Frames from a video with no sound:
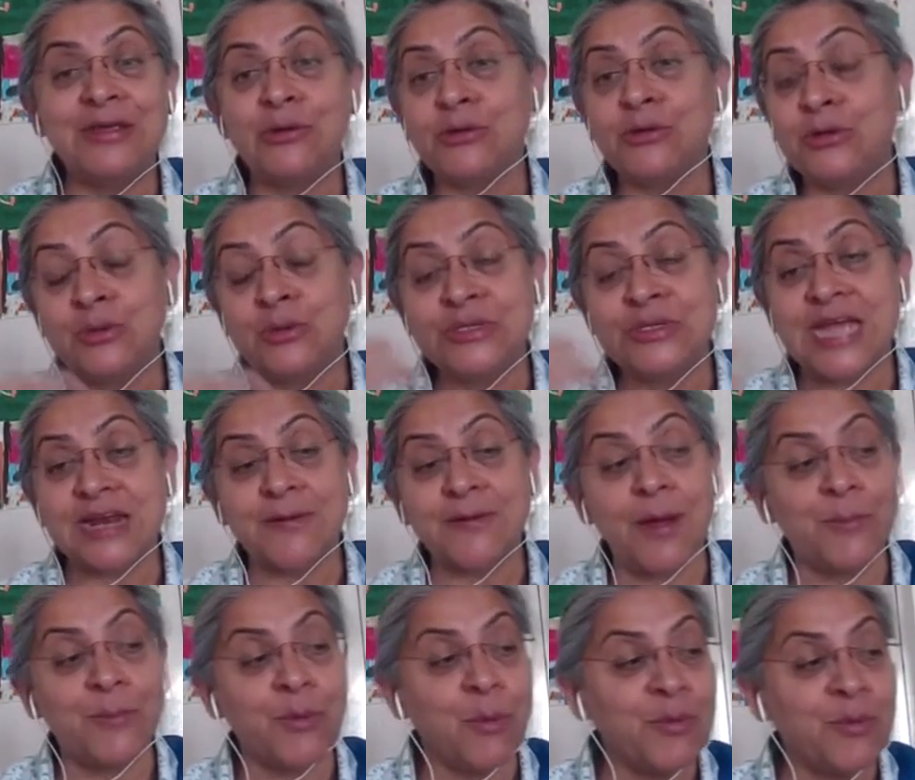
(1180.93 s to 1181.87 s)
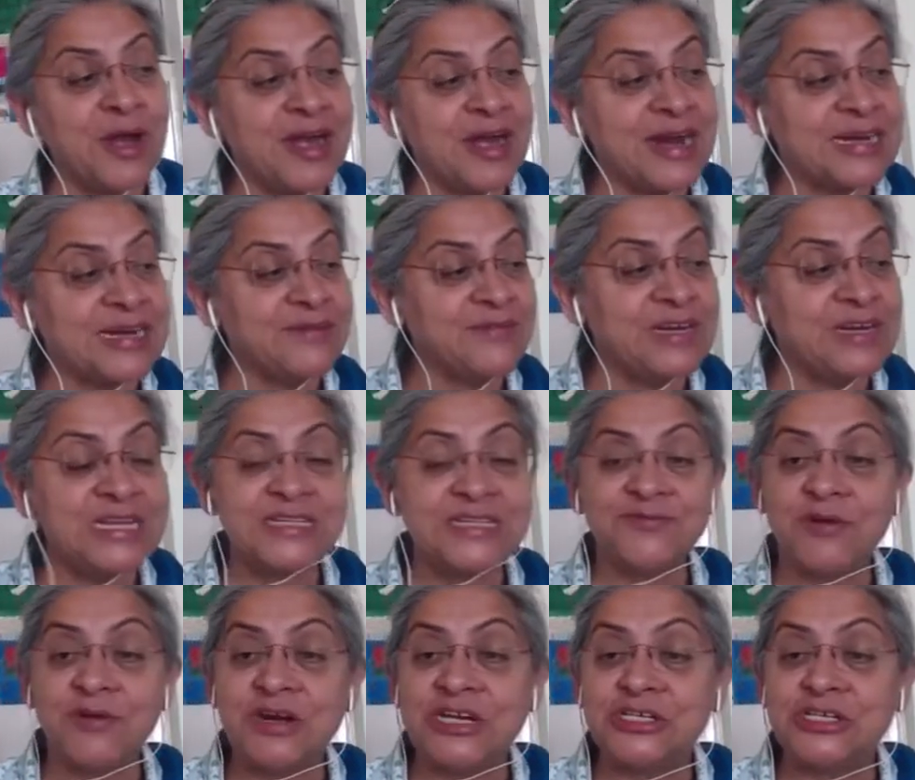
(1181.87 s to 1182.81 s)
you use appropriate
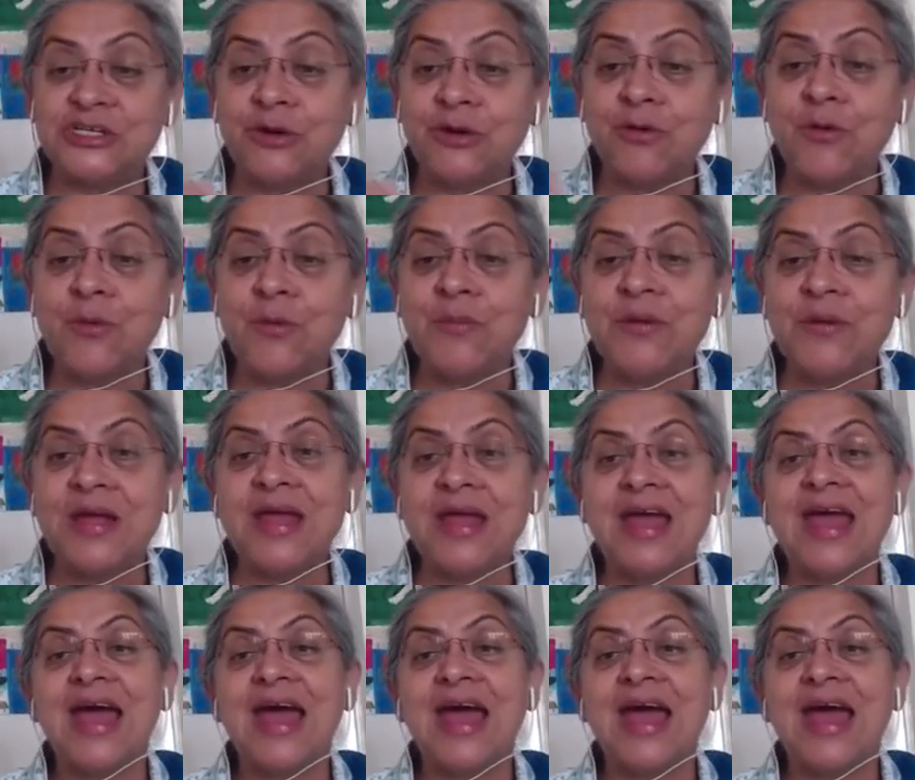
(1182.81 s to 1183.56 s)
activities for each group,